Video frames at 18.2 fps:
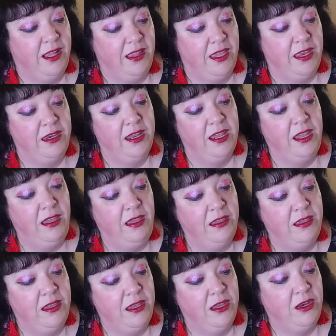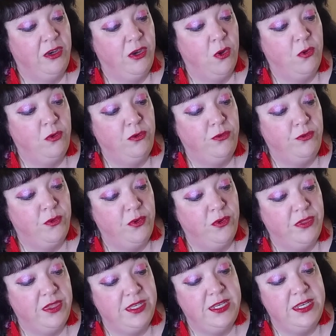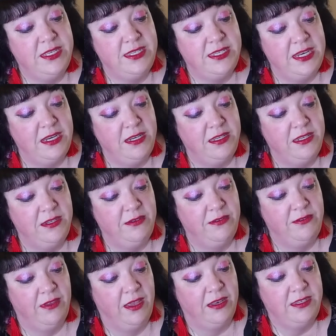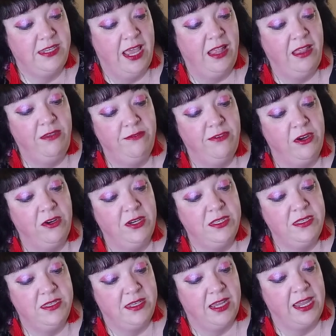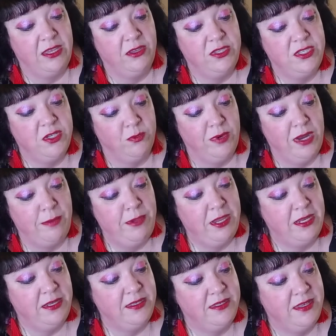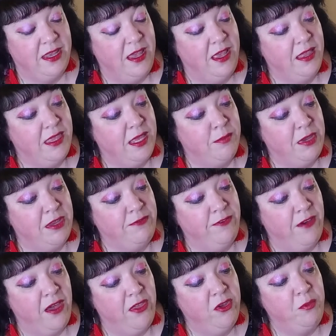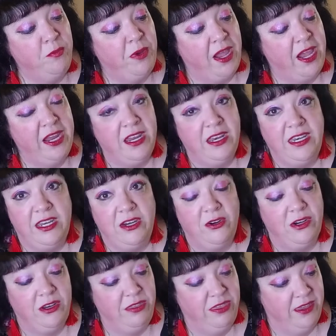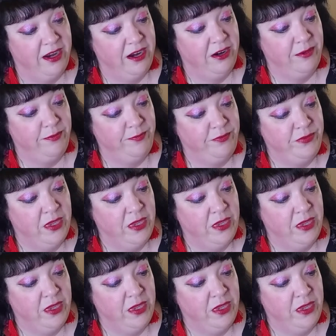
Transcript: Allende, known for the distinctive Talavera style ceramics that my father pioneered there.